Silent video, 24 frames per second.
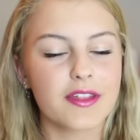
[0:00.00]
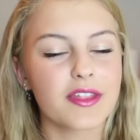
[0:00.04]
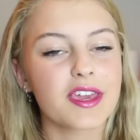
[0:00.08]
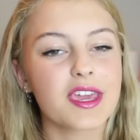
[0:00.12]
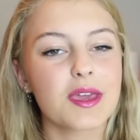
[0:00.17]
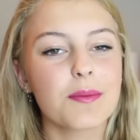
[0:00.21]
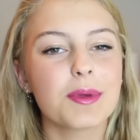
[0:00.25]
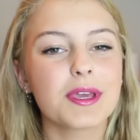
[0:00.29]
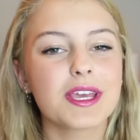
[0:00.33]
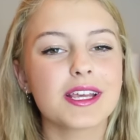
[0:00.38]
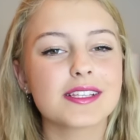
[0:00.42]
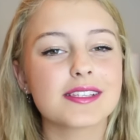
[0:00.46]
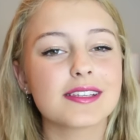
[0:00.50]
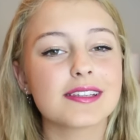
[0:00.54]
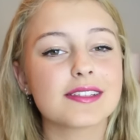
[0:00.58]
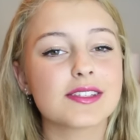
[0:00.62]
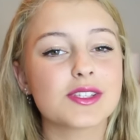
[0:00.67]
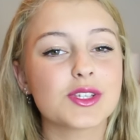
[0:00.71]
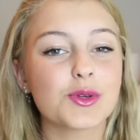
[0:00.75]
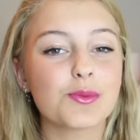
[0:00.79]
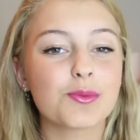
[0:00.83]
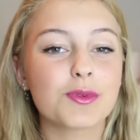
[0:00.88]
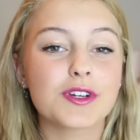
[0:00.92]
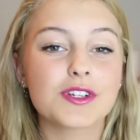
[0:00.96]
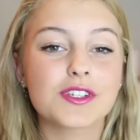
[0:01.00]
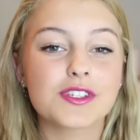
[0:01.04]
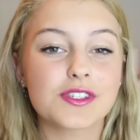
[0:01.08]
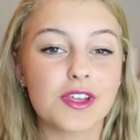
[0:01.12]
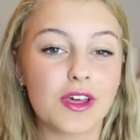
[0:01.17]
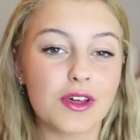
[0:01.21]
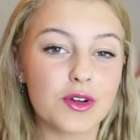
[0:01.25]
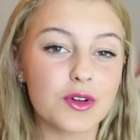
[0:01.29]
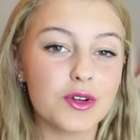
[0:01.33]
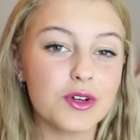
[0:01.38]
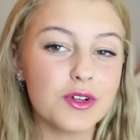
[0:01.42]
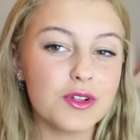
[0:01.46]
I like it because it's super
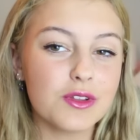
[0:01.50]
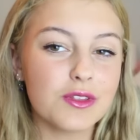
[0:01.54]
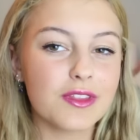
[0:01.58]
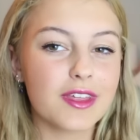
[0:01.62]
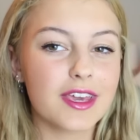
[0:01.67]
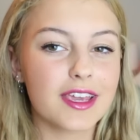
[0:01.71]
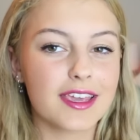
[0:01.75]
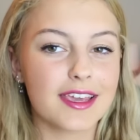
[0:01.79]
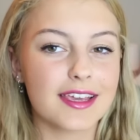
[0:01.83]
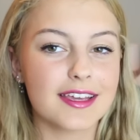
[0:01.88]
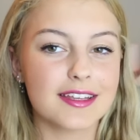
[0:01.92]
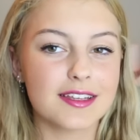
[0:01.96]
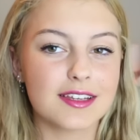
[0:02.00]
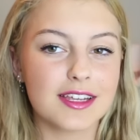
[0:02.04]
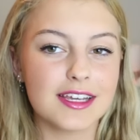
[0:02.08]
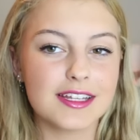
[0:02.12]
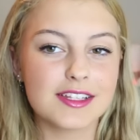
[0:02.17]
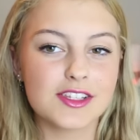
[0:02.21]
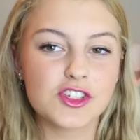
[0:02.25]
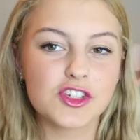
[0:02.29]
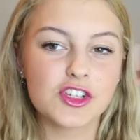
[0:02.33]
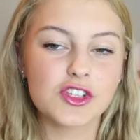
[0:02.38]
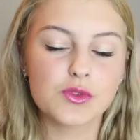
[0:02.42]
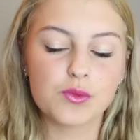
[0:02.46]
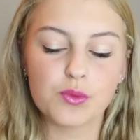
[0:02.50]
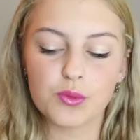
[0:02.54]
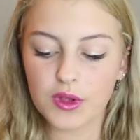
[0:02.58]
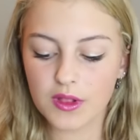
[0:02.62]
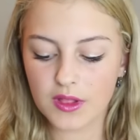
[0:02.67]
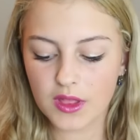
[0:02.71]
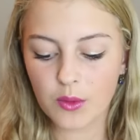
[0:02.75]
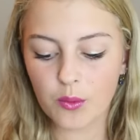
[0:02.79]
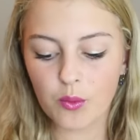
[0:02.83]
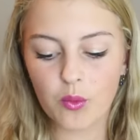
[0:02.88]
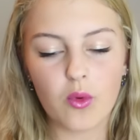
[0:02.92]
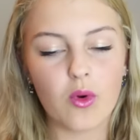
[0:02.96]
subtle. Like, it, it's just
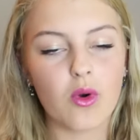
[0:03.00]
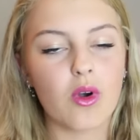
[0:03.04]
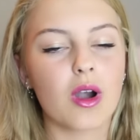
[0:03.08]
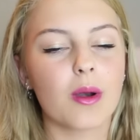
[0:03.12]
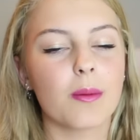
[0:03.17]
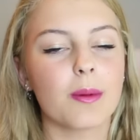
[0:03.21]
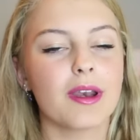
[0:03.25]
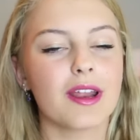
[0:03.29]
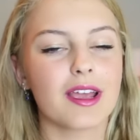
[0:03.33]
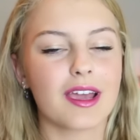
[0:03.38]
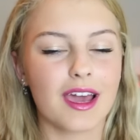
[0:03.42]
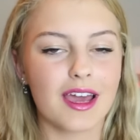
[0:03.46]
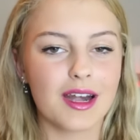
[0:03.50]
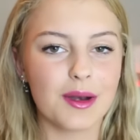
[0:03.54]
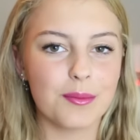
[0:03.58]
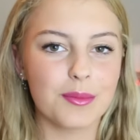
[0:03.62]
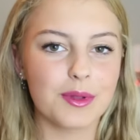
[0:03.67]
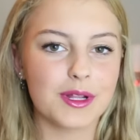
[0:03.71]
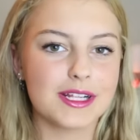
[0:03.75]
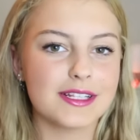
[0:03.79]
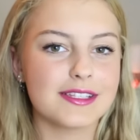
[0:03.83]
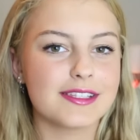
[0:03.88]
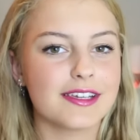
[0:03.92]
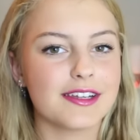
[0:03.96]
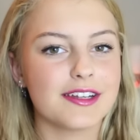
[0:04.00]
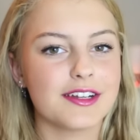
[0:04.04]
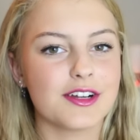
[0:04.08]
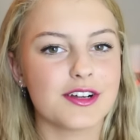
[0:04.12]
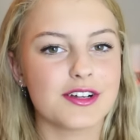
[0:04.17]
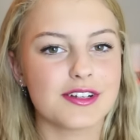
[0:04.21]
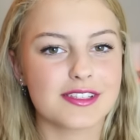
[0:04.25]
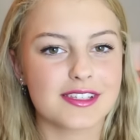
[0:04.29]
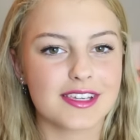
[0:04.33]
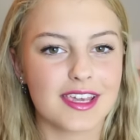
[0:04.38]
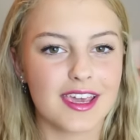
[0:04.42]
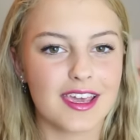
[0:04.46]
really warm, and it kind of blends into
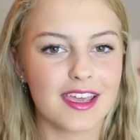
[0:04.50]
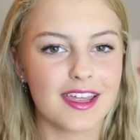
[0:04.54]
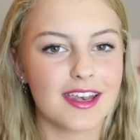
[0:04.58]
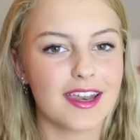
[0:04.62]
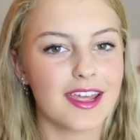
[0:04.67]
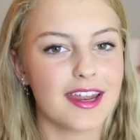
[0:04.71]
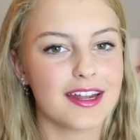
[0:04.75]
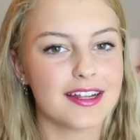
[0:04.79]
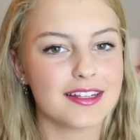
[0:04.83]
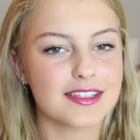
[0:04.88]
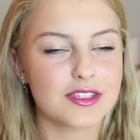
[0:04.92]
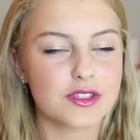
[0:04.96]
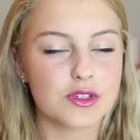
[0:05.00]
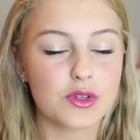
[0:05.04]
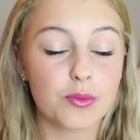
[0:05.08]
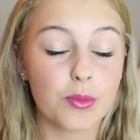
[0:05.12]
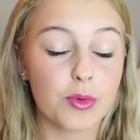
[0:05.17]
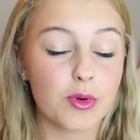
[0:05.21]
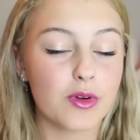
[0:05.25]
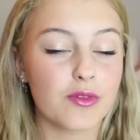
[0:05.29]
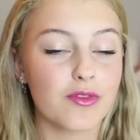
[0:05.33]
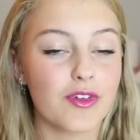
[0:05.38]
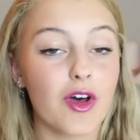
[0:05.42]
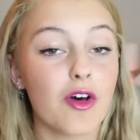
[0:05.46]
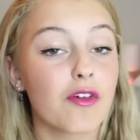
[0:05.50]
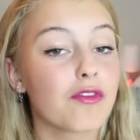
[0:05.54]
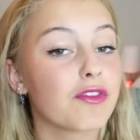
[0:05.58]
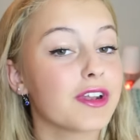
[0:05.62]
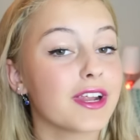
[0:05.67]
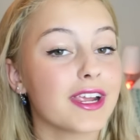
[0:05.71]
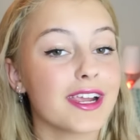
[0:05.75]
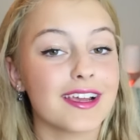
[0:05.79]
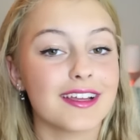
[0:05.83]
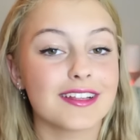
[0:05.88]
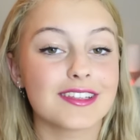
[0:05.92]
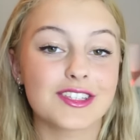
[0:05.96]
your skin, and it's super
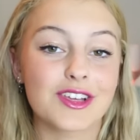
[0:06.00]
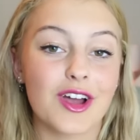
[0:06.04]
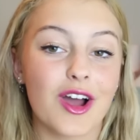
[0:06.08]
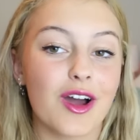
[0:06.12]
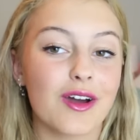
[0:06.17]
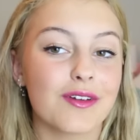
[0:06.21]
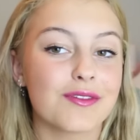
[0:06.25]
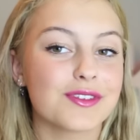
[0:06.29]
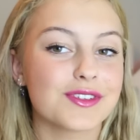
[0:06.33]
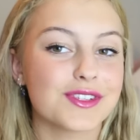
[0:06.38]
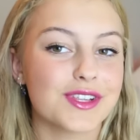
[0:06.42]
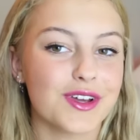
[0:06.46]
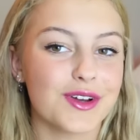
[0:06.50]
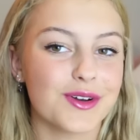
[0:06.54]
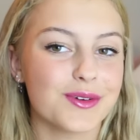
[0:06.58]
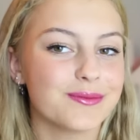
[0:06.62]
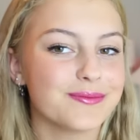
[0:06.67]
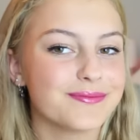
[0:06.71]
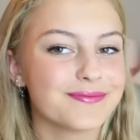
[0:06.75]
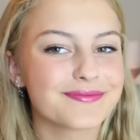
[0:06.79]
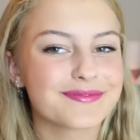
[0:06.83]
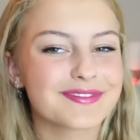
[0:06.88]
velvety and soft, so